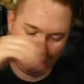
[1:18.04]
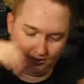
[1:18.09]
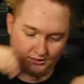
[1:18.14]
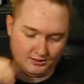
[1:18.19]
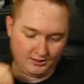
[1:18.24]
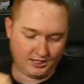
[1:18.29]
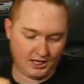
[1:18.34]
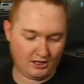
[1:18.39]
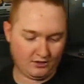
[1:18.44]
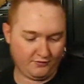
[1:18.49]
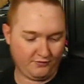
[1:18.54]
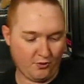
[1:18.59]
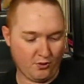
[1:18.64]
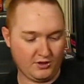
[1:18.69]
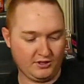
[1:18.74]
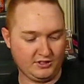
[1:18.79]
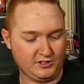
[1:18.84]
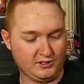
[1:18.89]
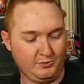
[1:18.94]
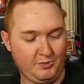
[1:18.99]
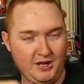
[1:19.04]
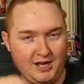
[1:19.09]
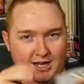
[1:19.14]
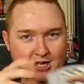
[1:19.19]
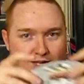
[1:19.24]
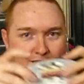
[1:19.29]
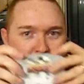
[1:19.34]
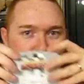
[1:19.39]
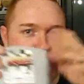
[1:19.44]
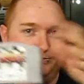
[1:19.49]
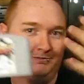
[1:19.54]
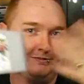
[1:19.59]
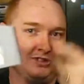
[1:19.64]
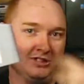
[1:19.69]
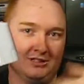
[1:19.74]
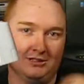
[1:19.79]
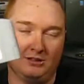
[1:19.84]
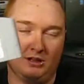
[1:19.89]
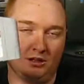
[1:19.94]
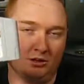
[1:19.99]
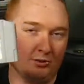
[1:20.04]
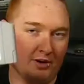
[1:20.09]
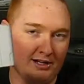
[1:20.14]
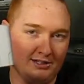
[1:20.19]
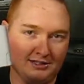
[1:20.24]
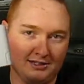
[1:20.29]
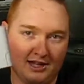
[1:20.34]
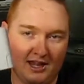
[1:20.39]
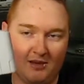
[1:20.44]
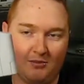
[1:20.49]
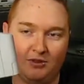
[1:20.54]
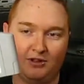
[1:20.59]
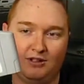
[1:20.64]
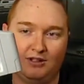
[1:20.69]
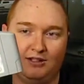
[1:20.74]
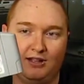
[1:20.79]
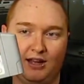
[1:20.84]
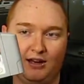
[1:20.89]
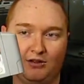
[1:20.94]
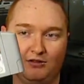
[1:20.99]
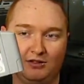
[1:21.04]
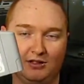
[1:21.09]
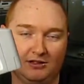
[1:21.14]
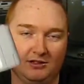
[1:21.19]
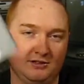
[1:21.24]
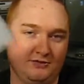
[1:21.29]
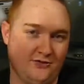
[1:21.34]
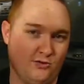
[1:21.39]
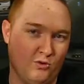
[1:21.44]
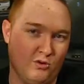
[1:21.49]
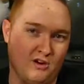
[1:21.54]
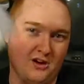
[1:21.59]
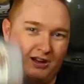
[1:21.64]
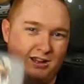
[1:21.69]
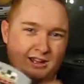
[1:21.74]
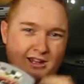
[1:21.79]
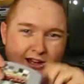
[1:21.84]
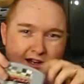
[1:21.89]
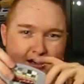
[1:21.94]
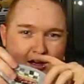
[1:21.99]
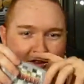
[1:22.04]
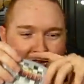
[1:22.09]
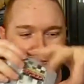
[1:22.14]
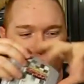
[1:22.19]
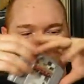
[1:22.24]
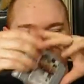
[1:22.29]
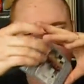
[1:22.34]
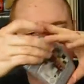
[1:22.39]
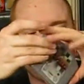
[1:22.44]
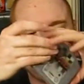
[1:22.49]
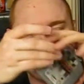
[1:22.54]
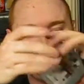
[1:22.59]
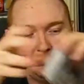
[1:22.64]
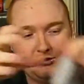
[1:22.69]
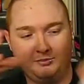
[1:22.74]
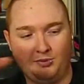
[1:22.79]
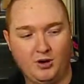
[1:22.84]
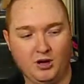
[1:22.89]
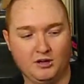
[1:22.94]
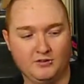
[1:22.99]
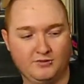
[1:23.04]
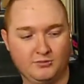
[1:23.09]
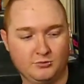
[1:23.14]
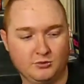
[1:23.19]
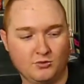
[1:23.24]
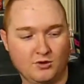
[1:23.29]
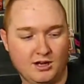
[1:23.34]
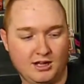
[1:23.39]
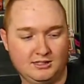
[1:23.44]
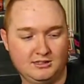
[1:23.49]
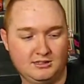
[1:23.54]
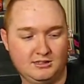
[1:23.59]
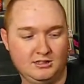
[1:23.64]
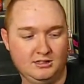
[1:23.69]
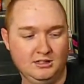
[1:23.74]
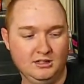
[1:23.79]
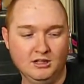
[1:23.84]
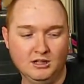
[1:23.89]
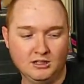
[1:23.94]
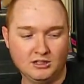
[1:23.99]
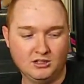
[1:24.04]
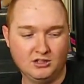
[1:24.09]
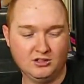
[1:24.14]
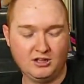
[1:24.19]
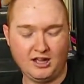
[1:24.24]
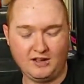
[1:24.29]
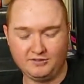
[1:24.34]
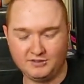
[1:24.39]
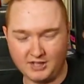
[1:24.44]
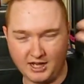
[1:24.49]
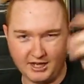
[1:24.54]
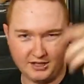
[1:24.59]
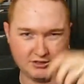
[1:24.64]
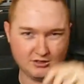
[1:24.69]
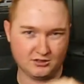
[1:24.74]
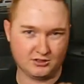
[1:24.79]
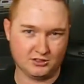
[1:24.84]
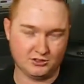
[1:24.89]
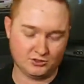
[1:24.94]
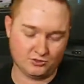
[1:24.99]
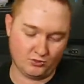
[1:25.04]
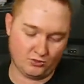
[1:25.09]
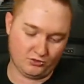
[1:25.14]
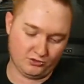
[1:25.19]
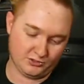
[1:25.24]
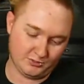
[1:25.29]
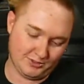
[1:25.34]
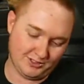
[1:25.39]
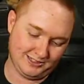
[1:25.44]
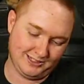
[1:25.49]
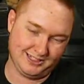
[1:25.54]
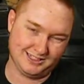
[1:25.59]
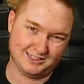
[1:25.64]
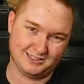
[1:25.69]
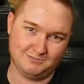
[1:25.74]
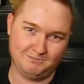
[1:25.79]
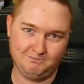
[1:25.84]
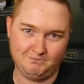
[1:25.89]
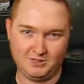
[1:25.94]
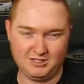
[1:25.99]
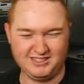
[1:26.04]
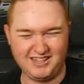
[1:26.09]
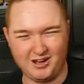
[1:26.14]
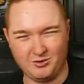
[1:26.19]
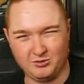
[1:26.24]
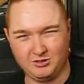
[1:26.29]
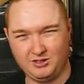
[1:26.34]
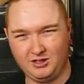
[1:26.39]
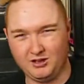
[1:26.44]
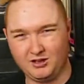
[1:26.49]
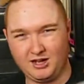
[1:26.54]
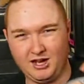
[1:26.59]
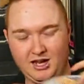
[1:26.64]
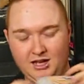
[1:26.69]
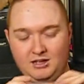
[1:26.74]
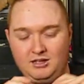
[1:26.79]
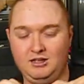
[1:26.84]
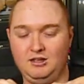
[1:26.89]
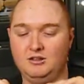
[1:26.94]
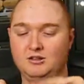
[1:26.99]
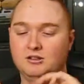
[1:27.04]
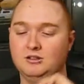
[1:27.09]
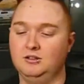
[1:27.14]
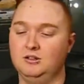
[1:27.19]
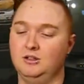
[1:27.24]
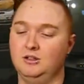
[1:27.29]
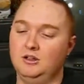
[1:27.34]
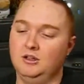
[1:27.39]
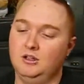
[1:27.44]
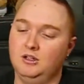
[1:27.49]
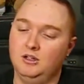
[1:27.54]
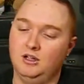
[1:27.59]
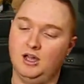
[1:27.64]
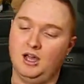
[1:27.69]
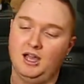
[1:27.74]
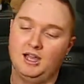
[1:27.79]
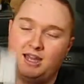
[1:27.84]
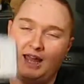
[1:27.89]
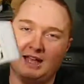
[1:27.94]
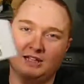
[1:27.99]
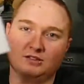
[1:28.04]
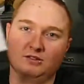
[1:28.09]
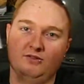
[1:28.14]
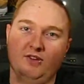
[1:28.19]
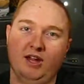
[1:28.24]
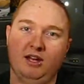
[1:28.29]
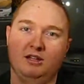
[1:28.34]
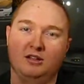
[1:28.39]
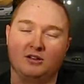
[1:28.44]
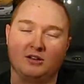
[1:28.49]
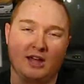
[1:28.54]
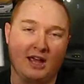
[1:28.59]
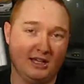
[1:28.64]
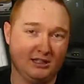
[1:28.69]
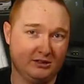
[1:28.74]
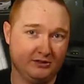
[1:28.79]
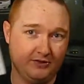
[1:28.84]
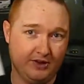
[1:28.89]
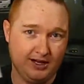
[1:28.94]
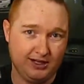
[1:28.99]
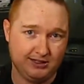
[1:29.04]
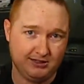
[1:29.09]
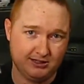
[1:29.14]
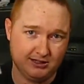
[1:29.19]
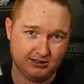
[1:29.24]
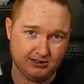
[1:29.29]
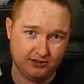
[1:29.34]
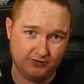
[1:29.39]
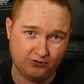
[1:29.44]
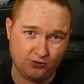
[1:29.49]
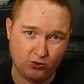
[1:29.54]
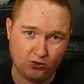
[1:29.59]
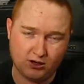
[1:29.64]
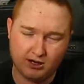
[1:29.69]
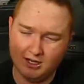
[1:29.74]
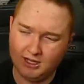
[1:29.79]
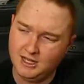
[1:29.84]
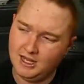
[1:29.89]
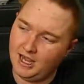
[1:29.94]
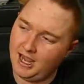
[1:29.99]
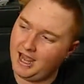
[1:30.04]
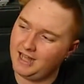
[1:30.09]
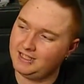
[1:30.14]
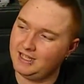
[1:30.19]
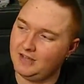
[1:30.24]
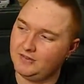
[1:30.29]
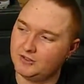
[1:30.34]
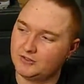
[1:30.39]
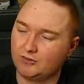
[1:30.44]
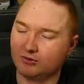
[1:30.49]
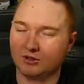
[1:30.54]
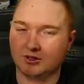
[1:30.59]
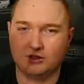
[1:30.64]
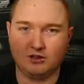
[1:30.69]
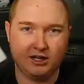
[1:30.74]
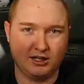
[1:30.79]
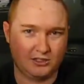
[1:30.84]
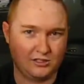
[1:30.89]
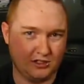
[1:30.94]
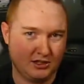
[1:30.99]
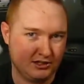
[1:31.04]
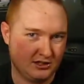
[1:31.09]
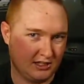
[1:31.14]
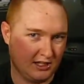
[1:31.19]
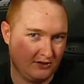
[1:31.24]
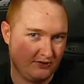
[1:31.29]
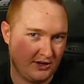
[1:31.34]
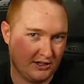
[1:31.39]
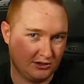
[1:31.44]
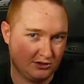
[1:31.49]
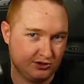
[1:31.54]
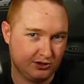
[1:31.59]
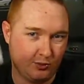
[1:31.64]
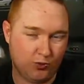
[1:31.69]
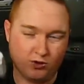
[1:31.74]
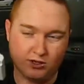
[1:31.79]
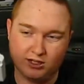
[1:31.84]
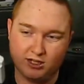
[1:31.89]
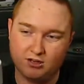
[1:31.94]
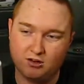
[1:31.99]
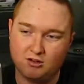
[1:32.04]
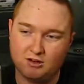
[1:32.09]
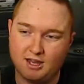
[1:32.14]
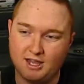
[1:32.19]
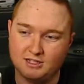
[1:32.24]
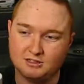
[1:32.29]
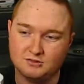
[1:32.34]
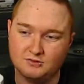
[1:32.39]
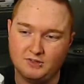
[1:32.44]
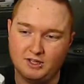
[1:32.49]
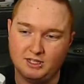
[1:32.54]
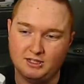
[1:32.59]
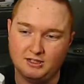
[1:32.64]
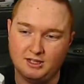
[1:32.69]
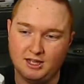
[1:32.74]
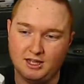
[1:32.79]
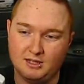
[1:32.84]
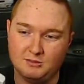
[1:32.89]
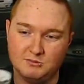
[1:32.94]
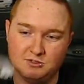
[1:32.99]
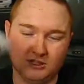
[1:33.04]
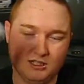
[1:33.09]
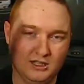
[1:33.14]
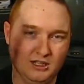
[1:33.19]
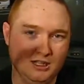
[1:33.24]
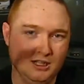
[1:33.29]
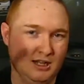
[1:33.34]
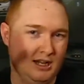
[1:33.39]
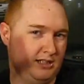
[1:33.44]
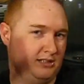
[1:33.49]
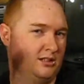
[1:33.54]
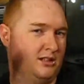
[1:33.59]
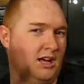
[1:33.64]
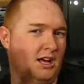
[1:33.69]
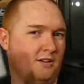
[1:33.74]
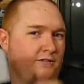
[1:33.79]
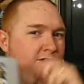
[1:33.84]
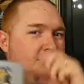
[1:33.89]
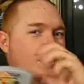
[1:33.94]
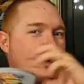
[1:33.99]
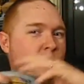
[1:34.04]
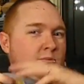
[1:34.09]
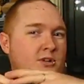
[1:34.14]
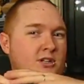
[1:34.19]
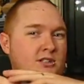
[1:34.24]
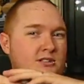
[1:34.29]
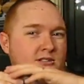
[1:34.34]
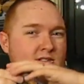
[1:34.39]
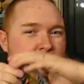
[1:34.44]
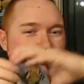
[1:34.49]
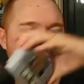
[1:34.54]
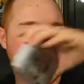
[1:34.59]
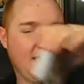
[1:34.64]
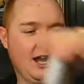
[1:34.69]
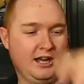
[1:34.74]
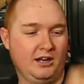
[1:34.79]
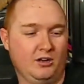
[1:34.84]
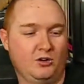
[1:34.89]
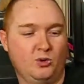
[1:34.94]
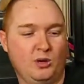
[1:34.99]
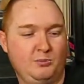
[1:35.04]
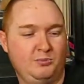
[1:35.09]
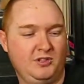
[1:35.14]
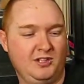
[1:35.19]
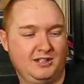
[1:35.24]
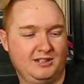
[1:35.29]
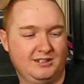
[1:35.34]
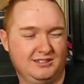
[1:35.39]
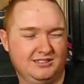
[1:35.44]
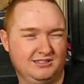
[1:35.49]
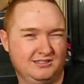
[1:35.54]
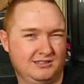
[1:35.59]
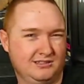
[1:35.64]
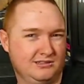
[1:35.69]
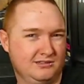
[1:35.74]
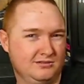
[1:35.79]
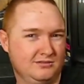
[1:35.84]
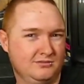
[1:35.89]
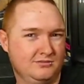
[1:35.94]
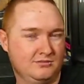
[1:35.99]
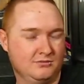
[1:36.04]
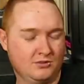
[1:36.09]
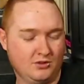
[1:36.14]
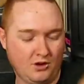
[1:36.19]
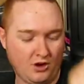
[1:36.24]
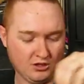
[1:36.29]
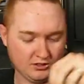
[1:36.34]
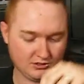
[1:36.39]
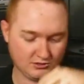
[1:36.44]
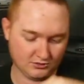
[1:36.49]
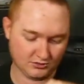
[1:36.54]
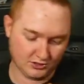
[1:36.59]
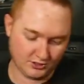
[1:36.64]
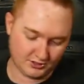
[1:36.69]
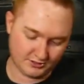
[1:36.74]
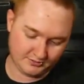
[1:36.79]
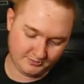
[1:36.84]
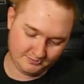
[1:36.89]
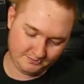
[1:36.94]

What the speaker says: California Speed, just another racing game on the Nintendo 64. Nothing really sets it apart from the rest. Could have tighter controls, but it doesn't. It's not really arcadey either. Castlevania, or Castlevania 64. Had to have this for the collection because I eventually want to get all Castlevania games. It's a lot of fun, but it's kind of cryptic and hard to learn.